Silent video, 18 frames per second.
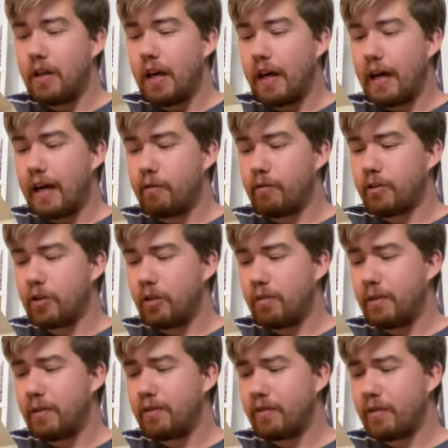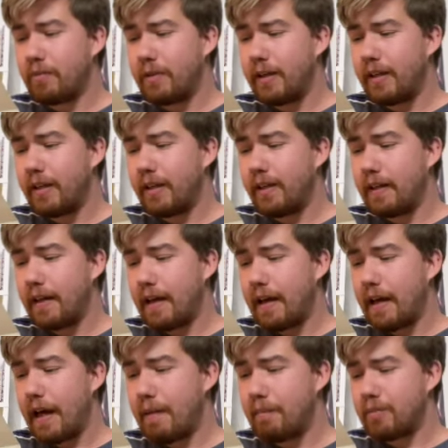I was hoping for my
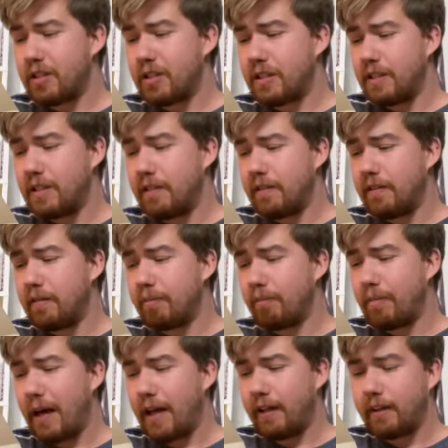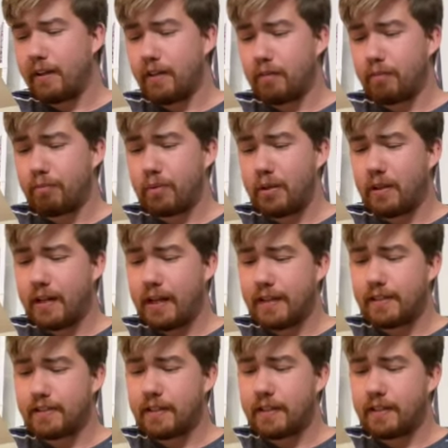absentee ballot, but
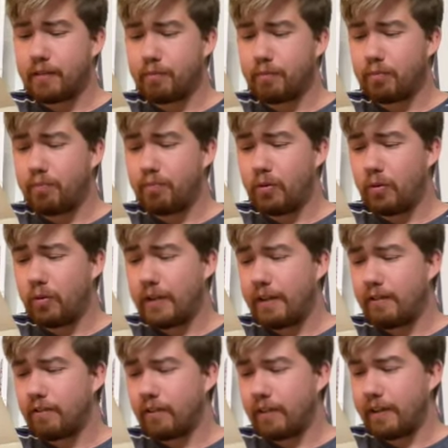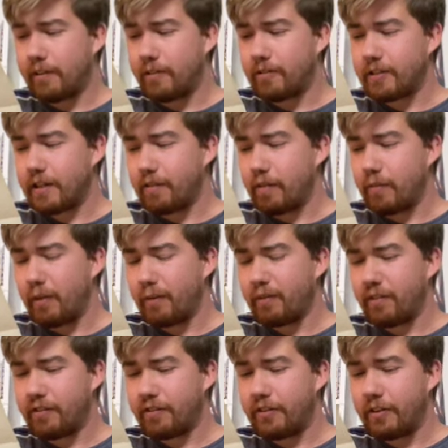as I pull out letters, I
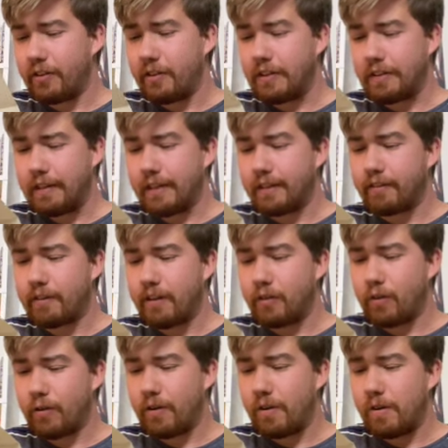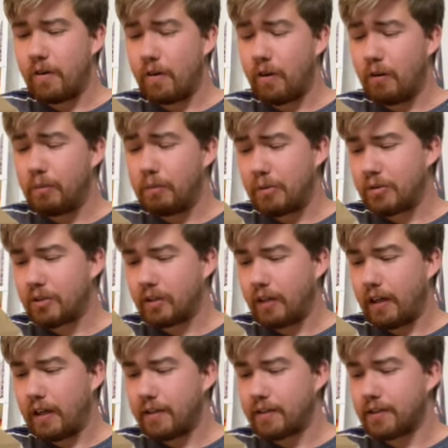remember feeling like they were almost
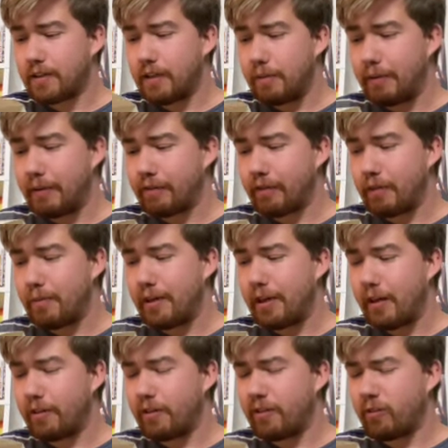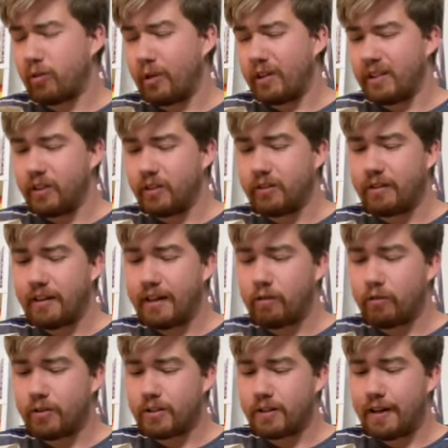lost coming from another world
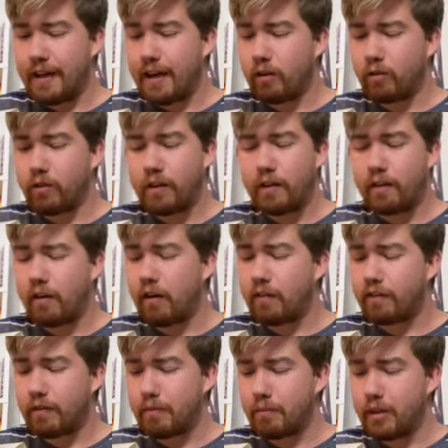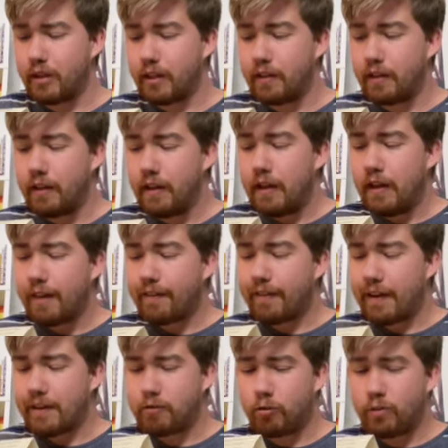that was now cut off from me.
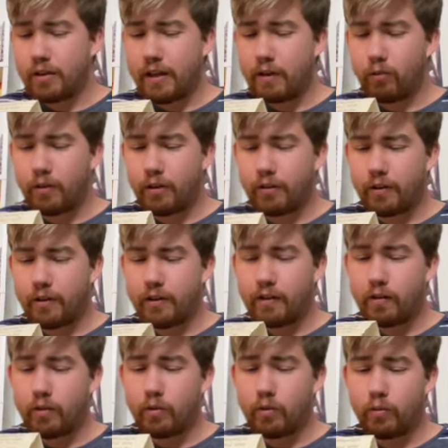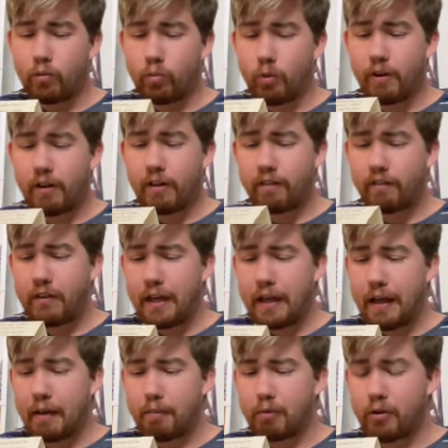That's when I wonder what if
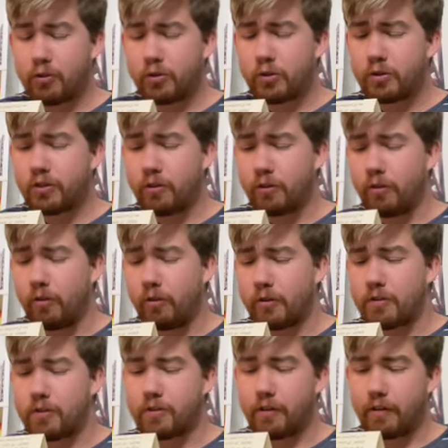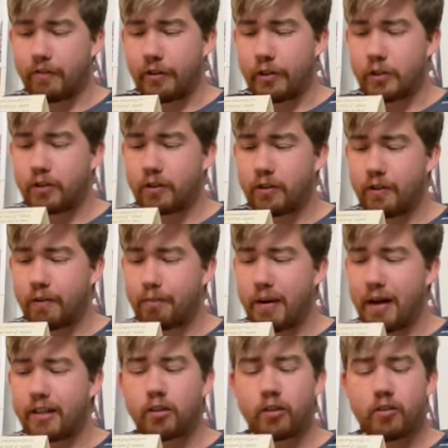a postal service could
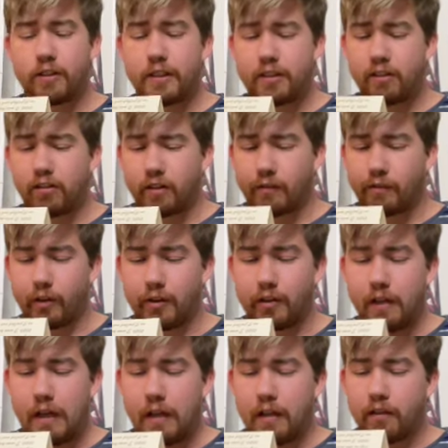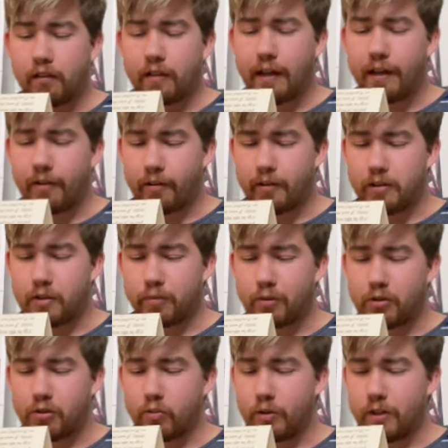magically deliver letters
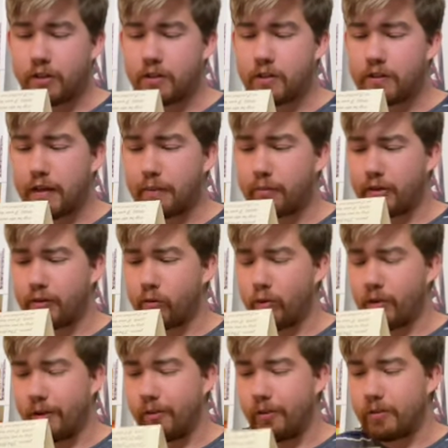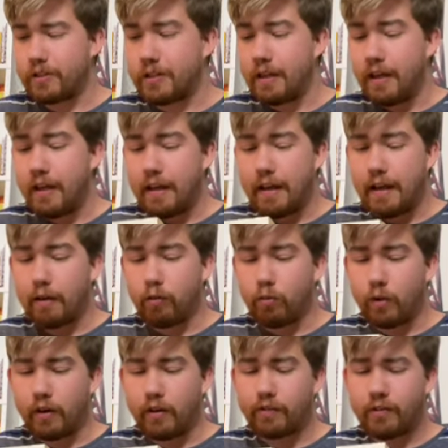between separate worlds? And
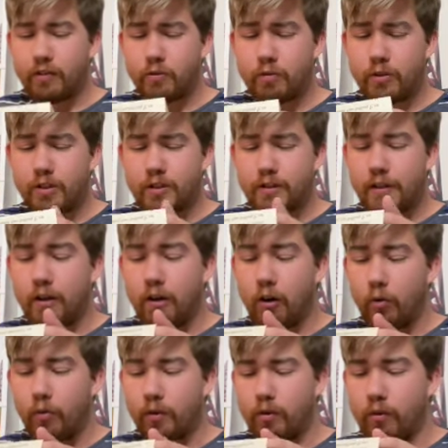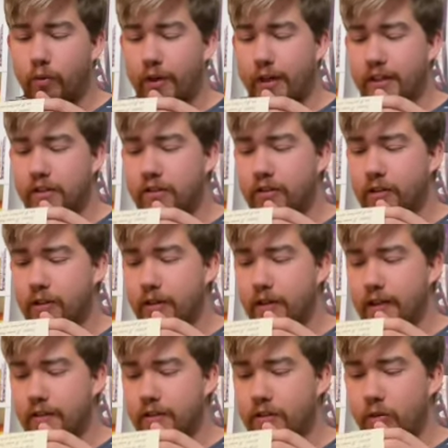what if it was the only way to
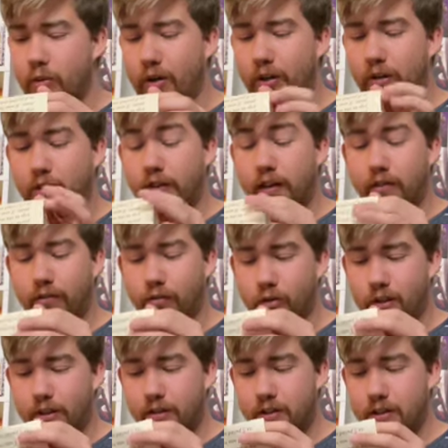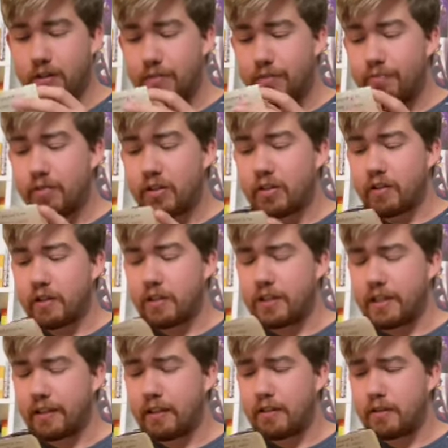connect to our loved ones? The
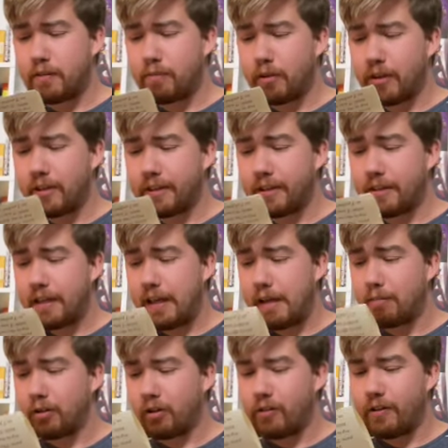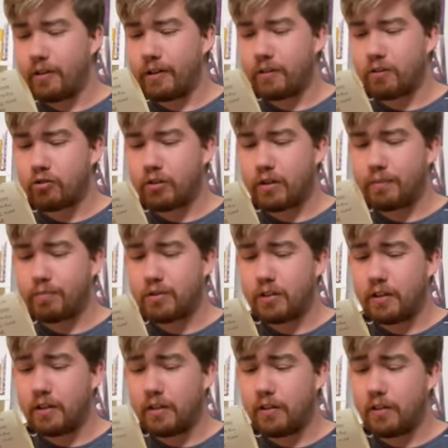second spark came during a trip
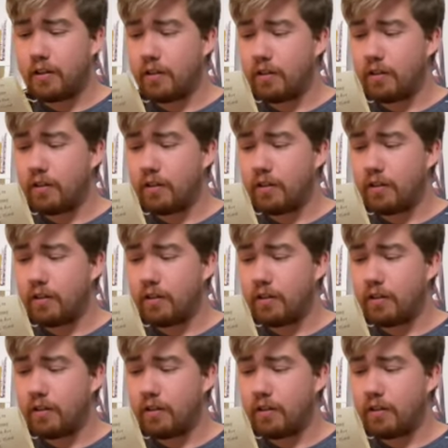in